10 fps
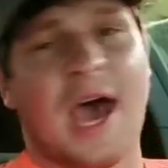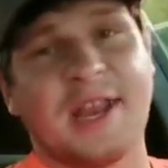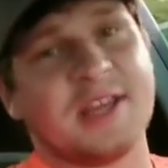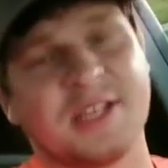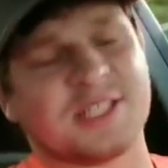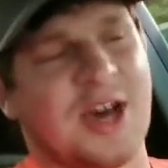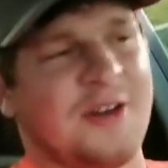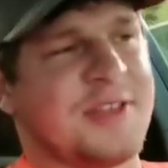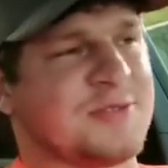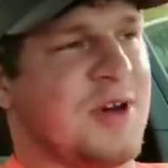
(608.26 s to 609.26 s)
Now, I didn't
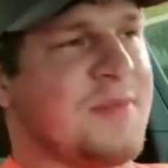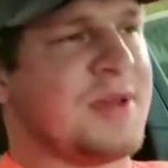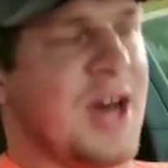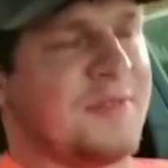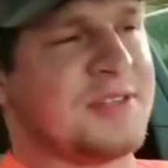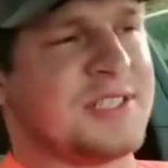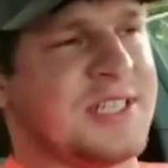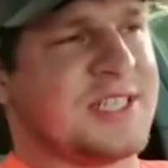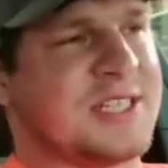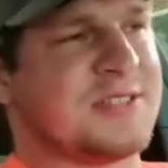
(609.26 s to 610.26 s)
install this one, but
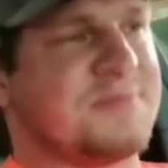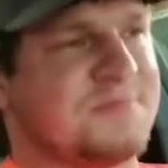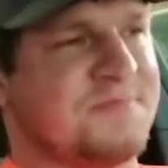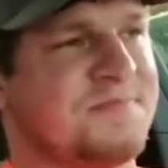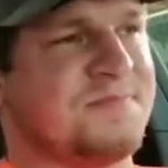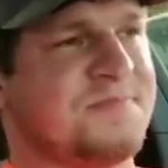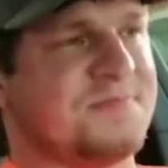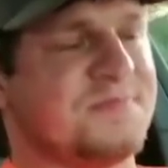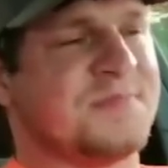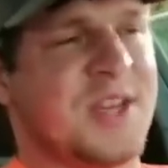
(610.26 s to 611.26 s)
obviously just,
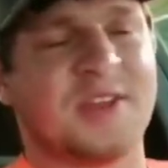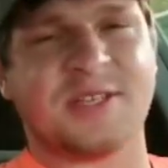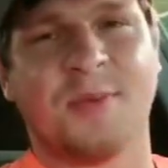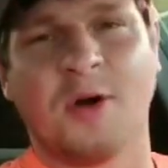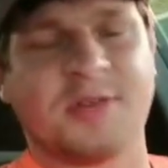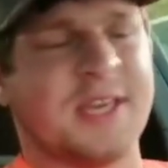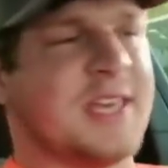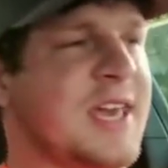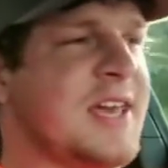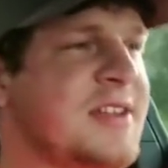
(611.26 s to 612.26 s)
it's a
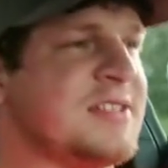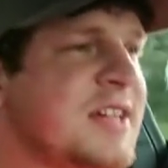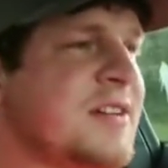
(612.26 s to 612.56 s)
bolting kit.